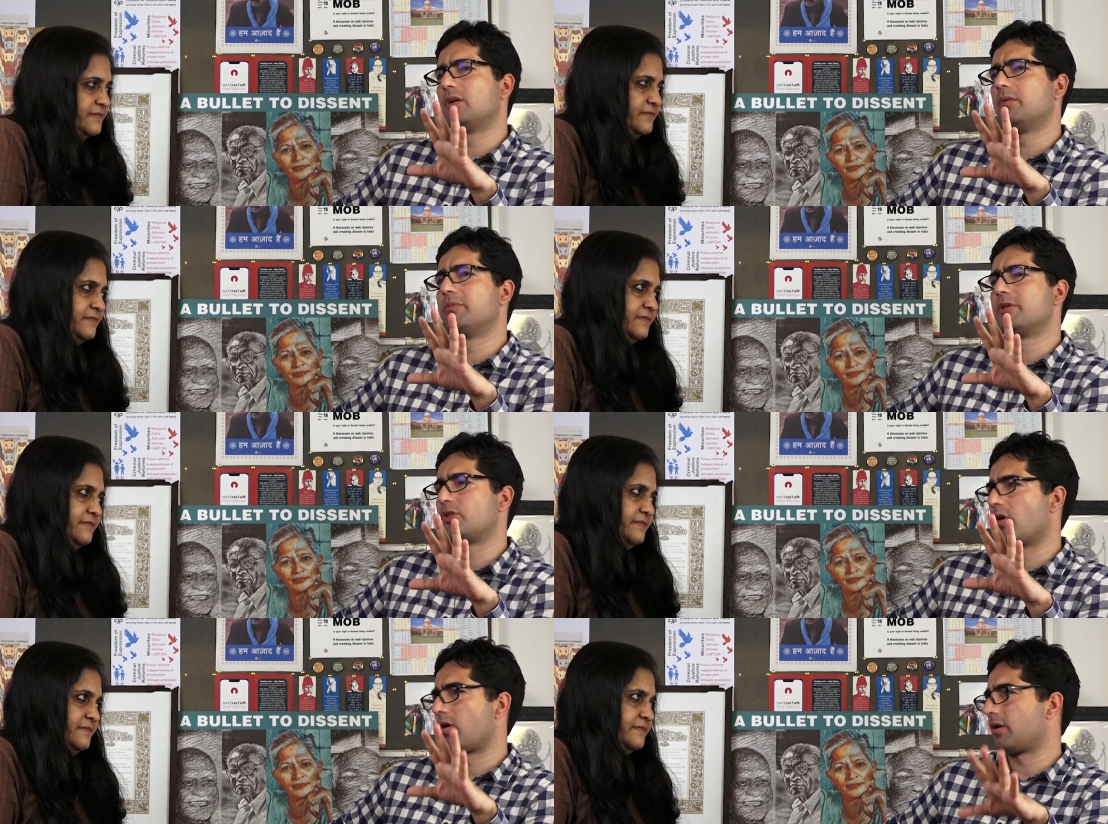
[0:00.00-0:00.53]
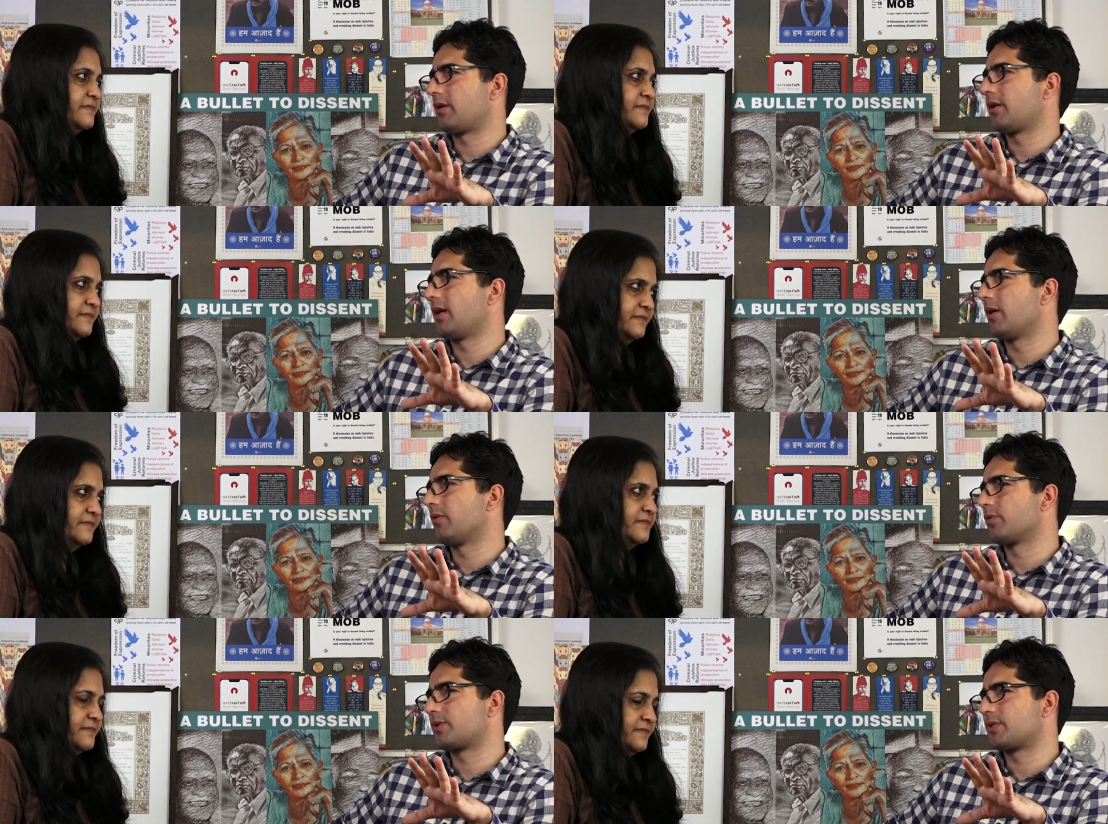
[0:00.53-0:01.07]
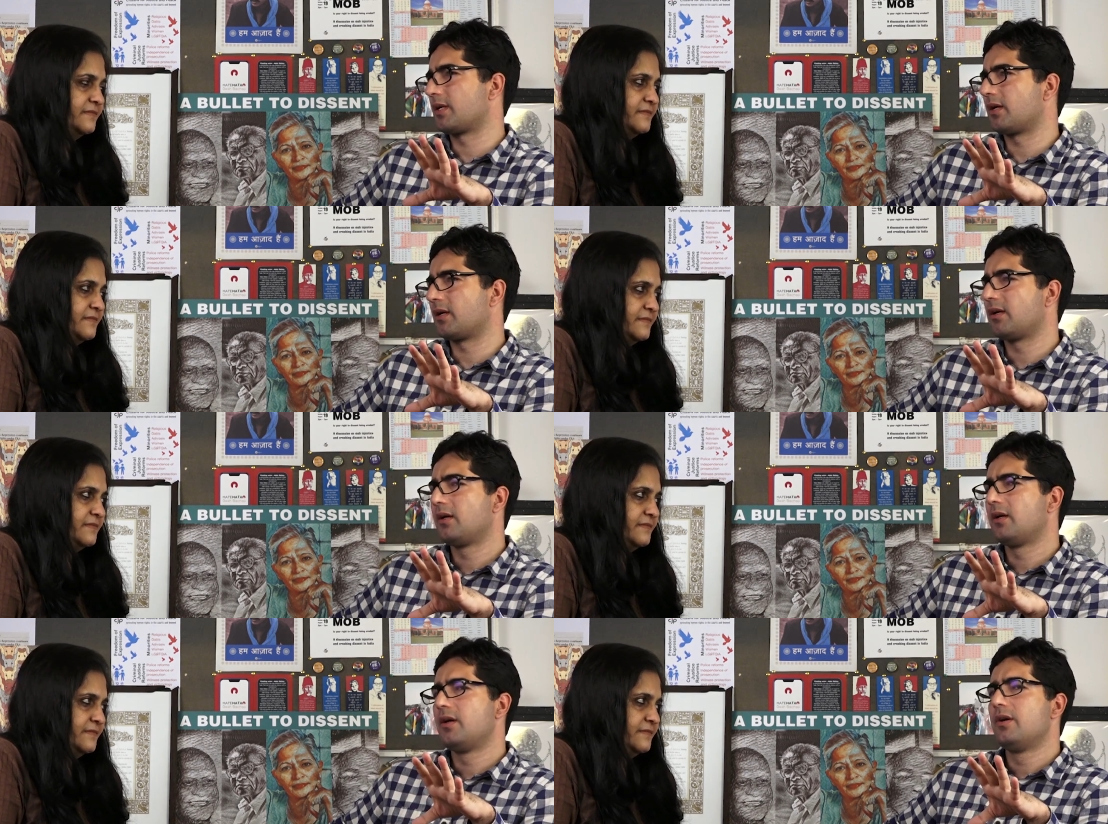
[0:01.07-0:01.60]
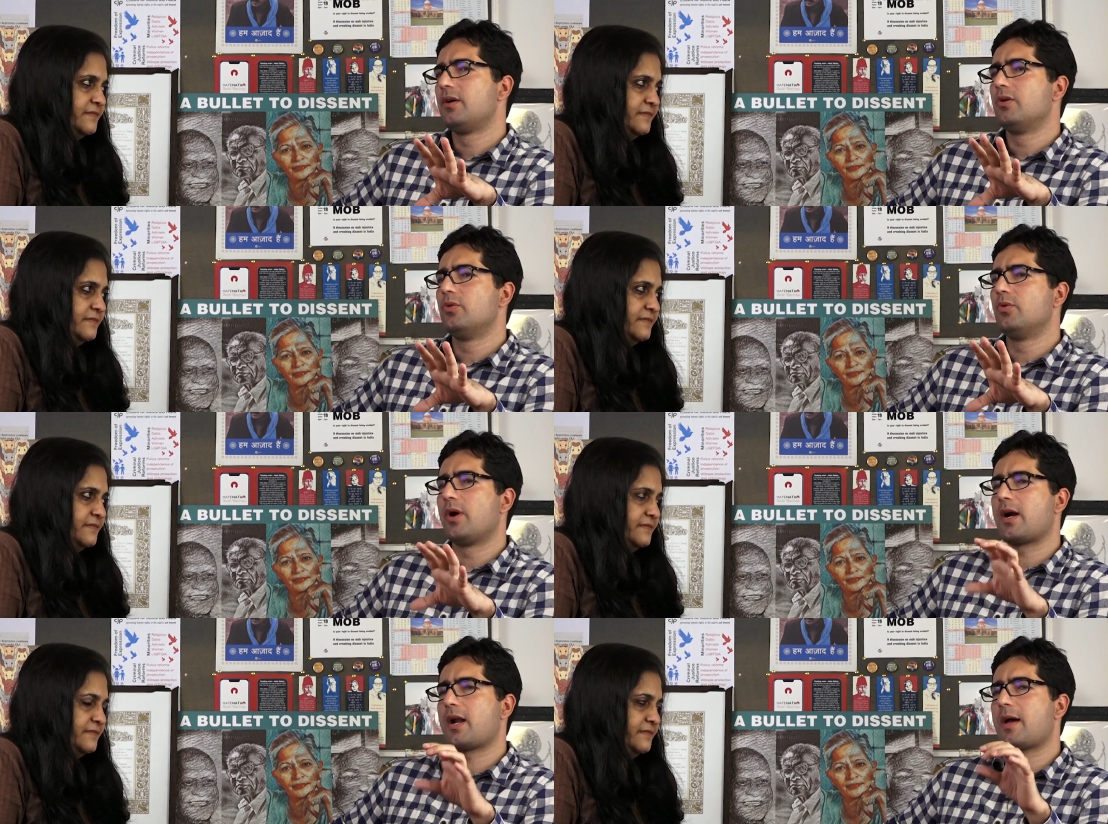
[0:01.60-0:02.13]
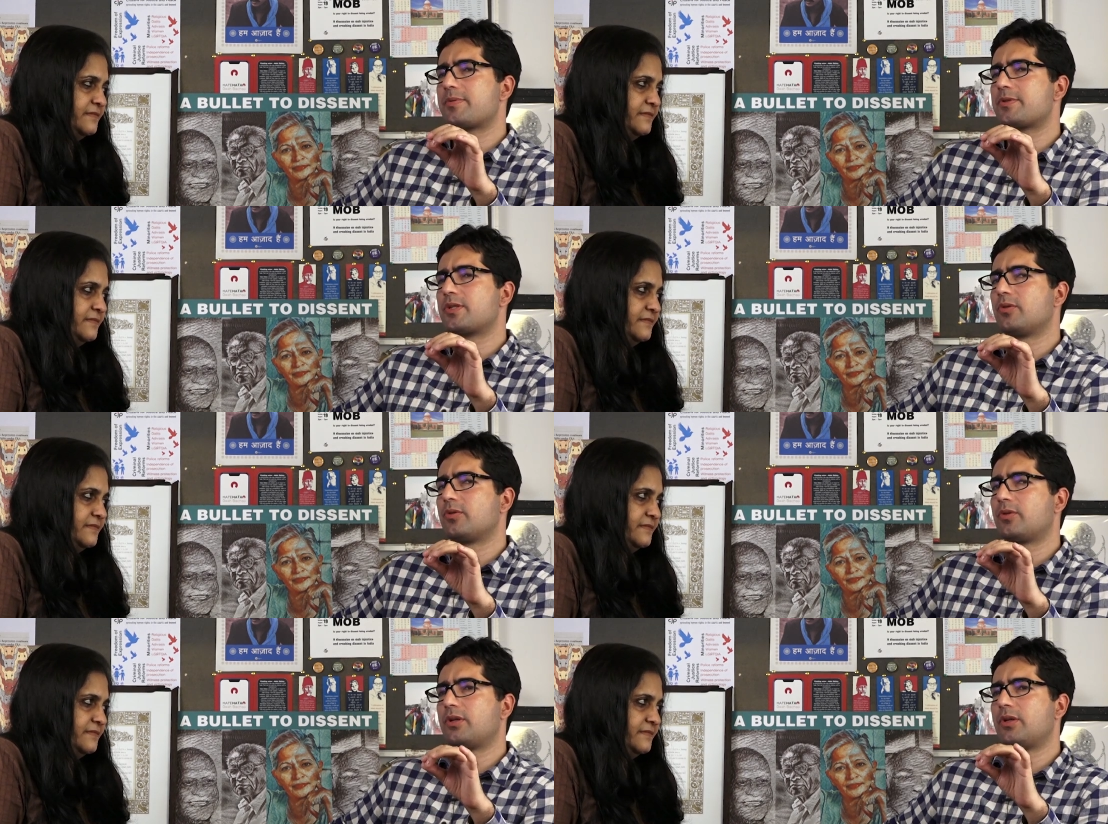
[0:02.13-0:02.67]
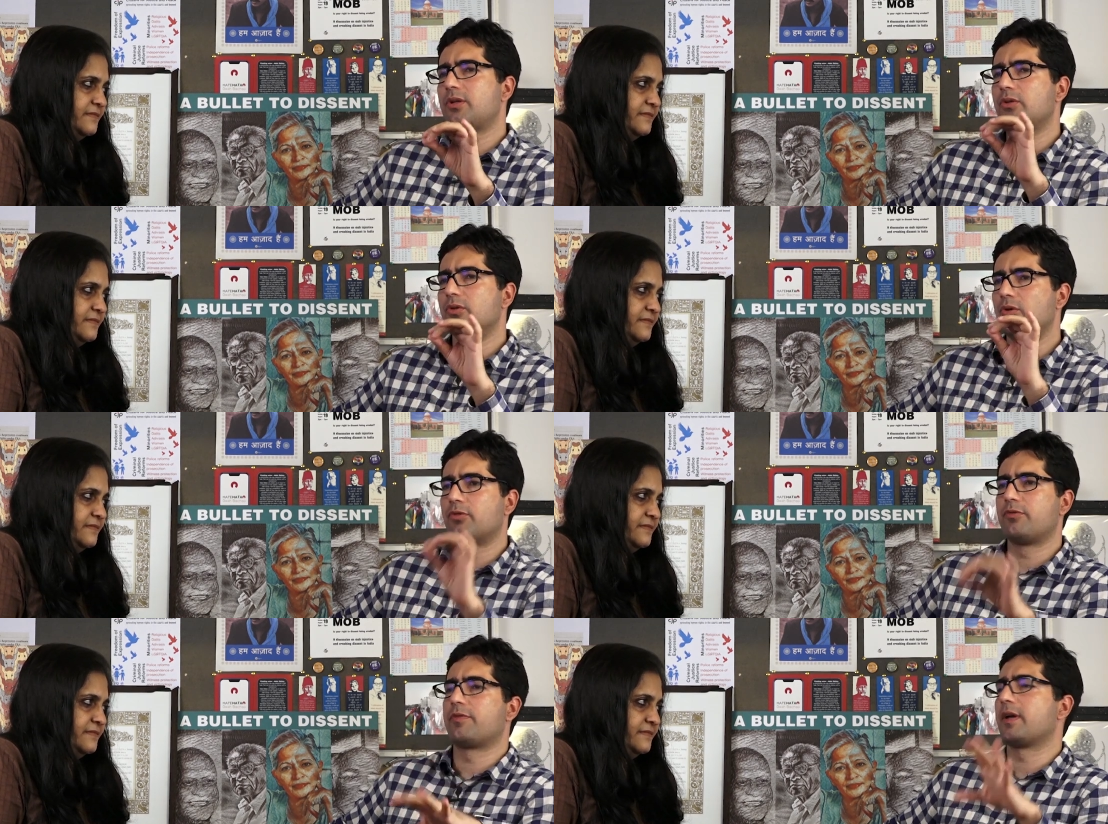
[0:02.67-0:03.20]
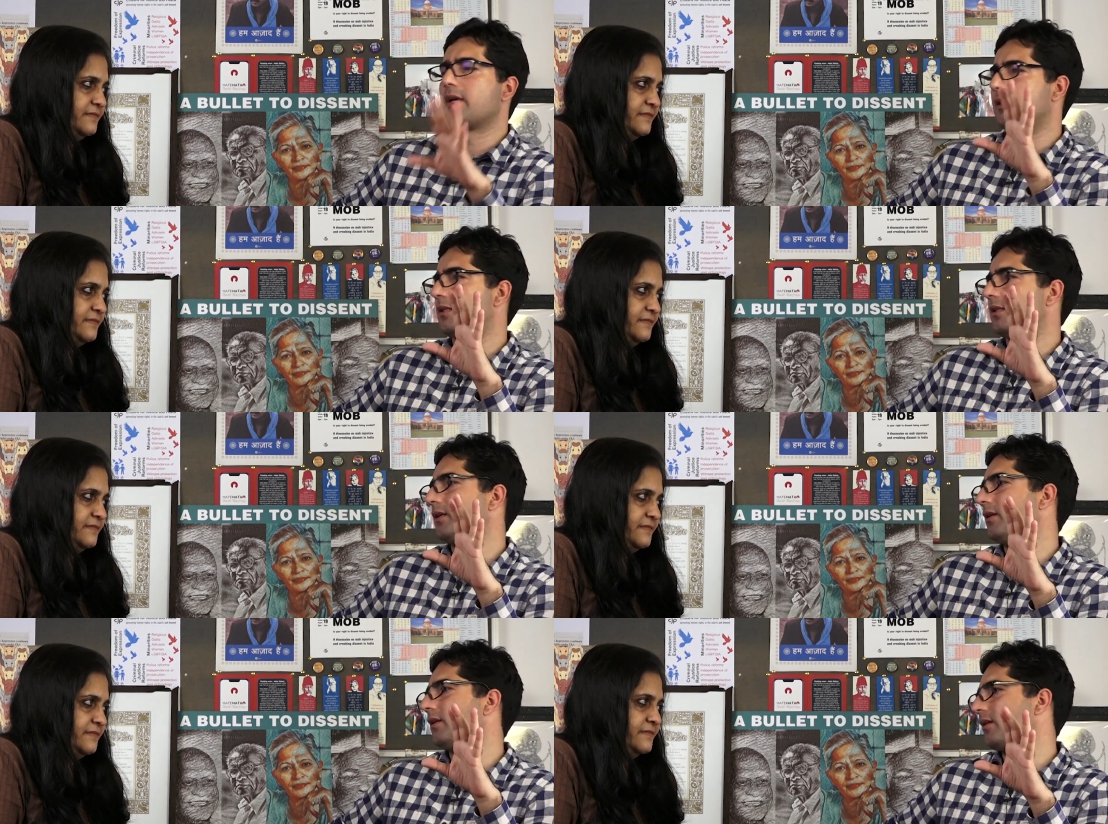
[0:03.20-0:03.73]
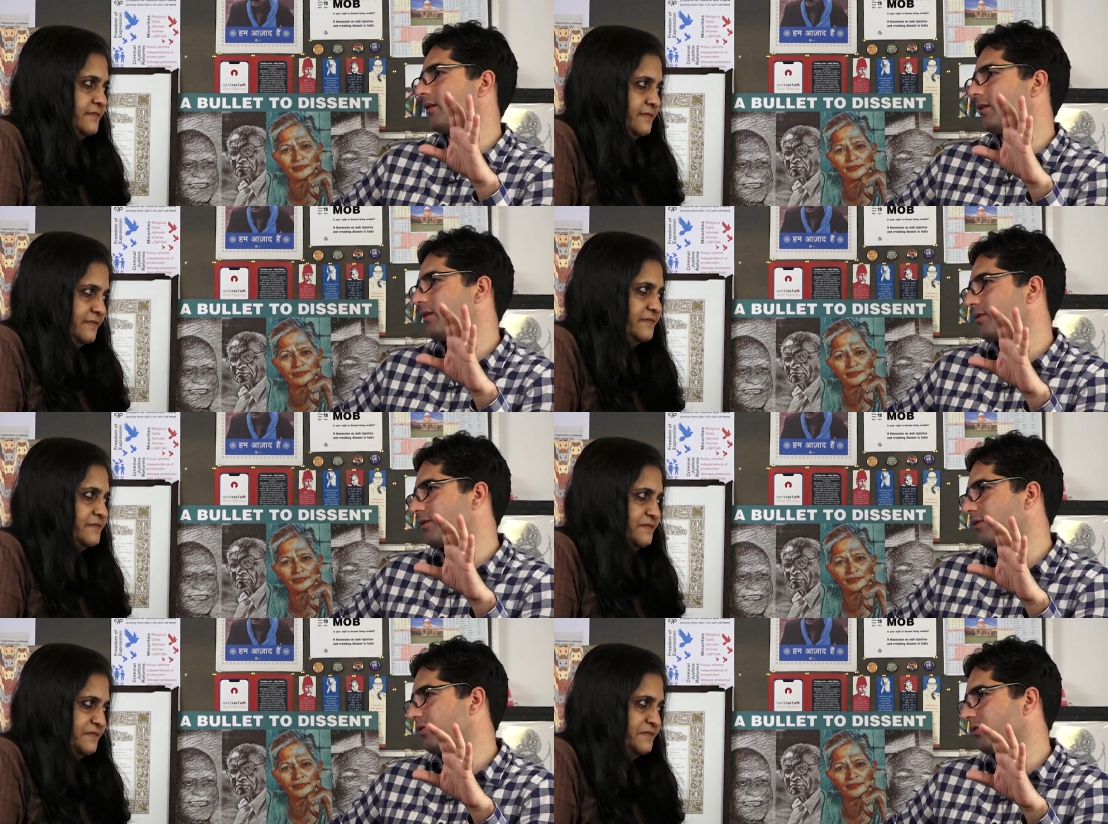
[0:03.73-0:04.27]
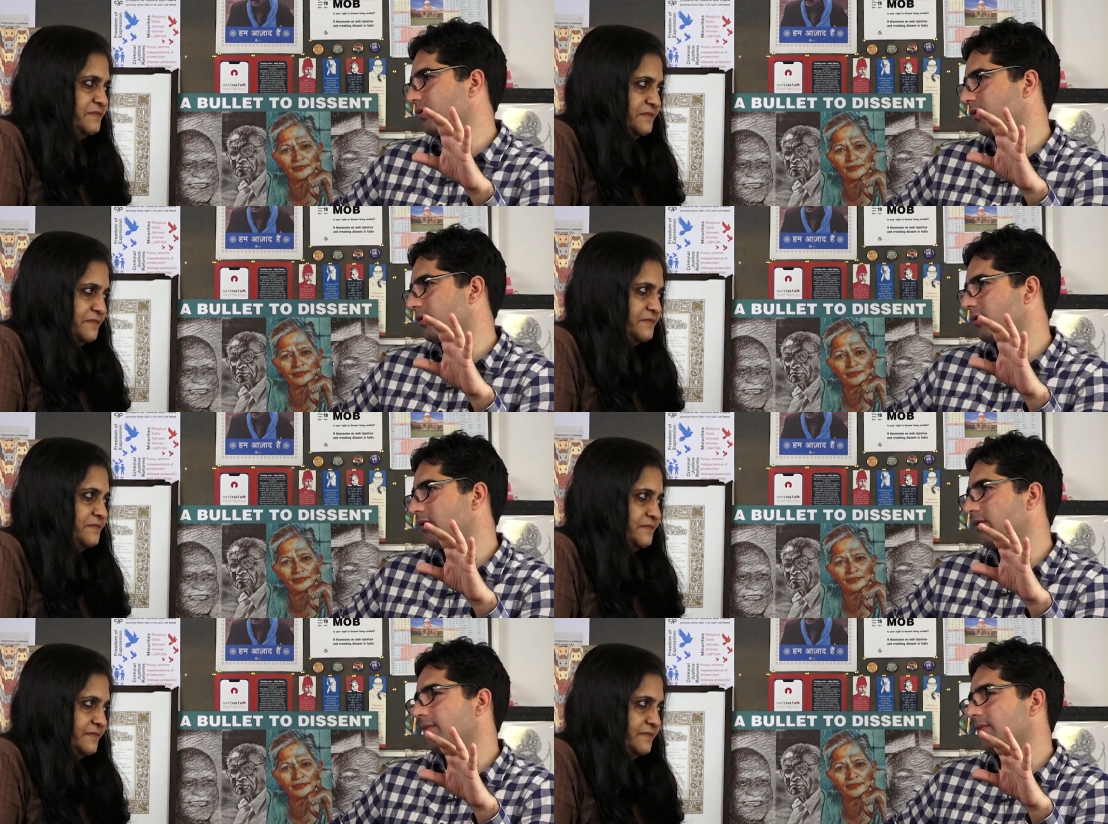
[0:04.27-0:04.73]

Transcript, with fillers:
Speaker 1: uh, majority, I would say, who had absolutely no faith in the Indian constitution.